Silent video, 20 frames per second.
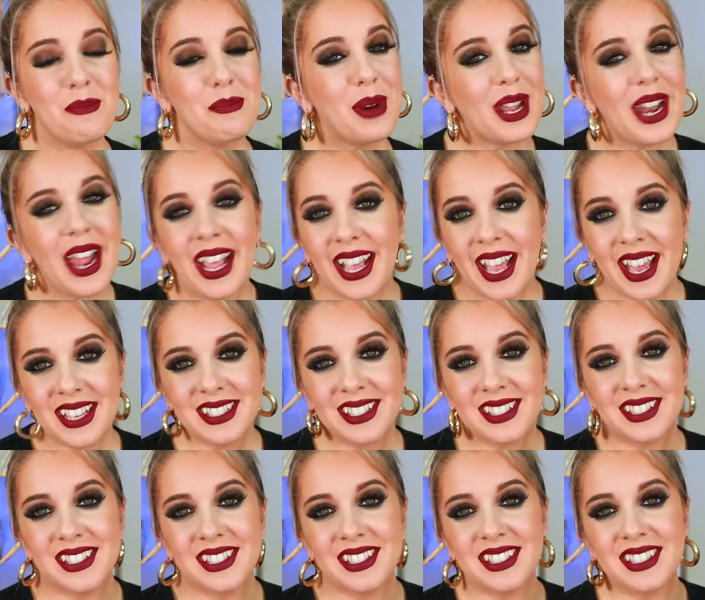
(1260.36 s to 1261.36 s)
but I
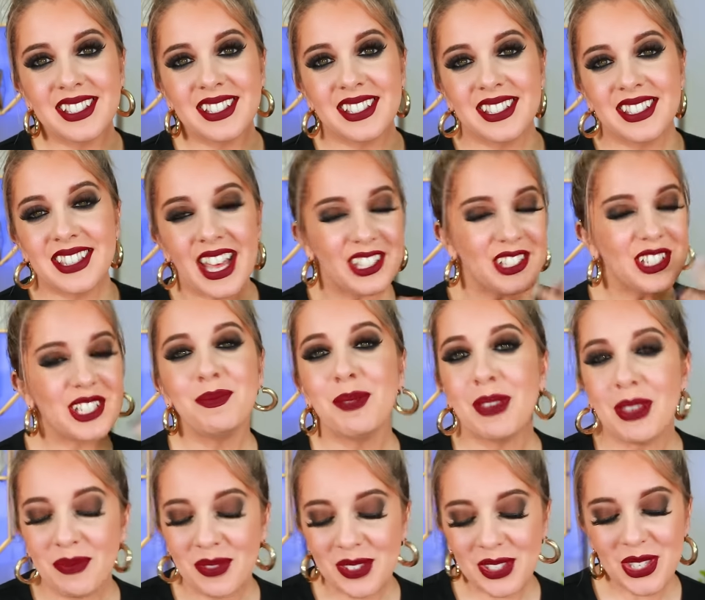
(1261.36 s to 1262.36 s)
guess that's just
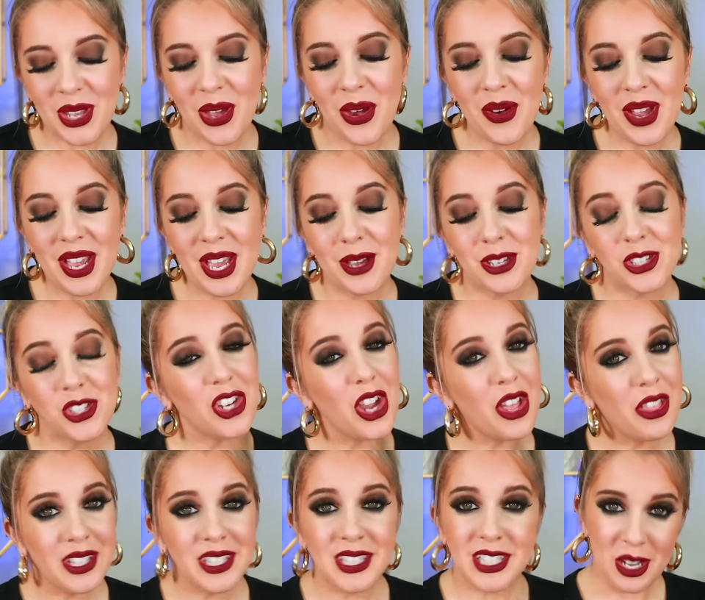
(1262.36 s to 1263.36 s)
me. So uh,
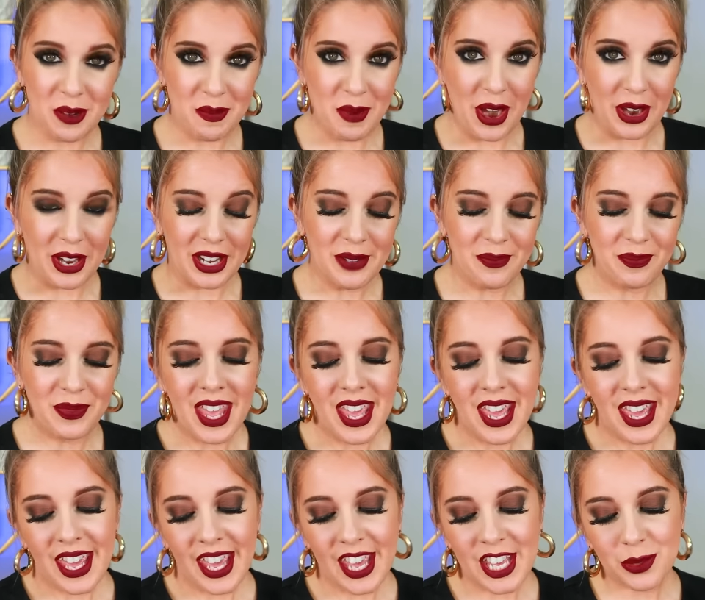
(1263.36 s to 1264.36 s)
Charlotte Tilbury
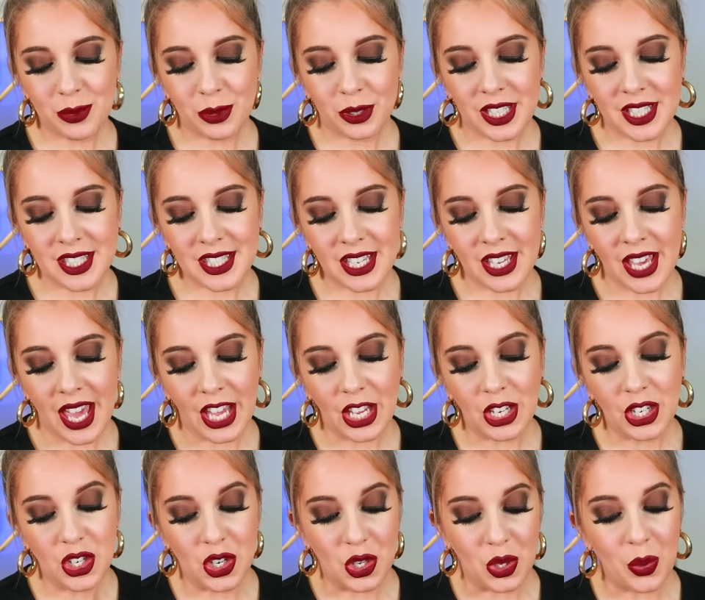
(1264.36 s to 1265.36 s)
is releasing a
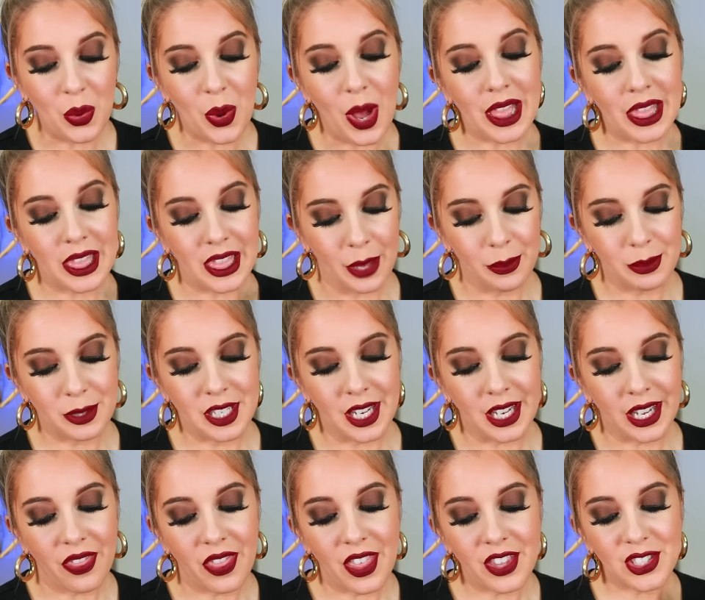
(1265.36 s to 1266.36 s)
new
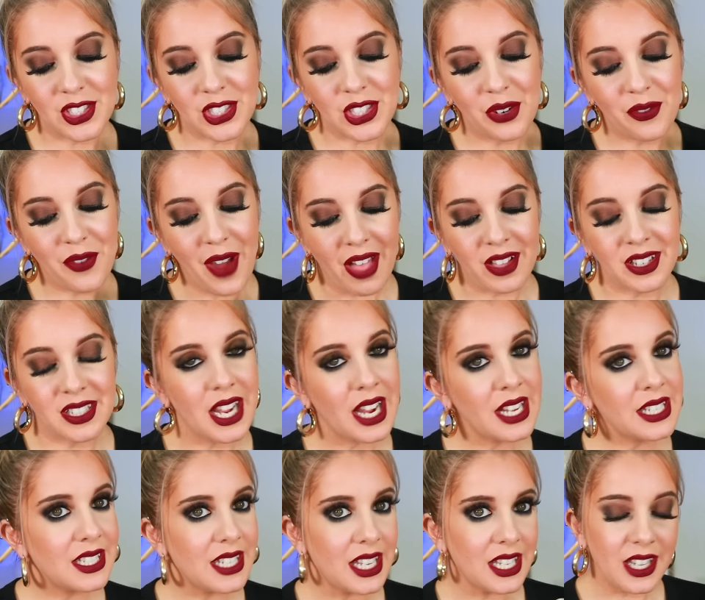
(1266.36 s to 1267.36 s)
lipstick. This is their
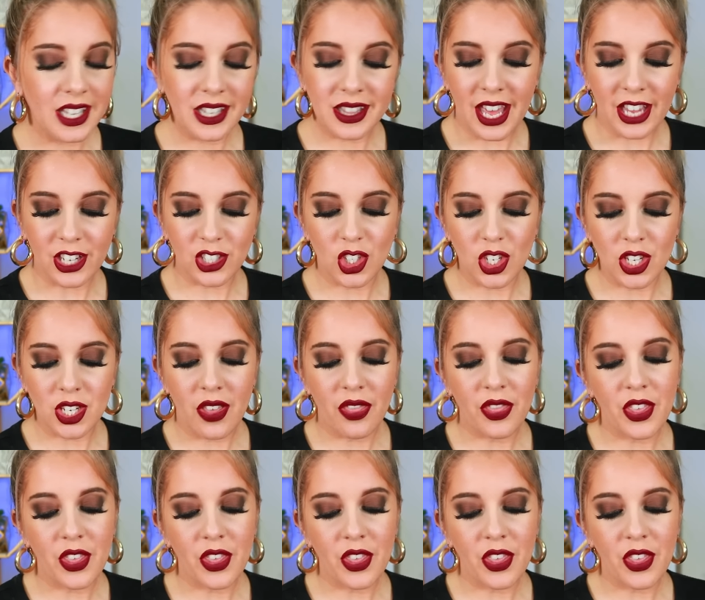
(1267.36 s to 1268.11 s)
Valentine's Day collection.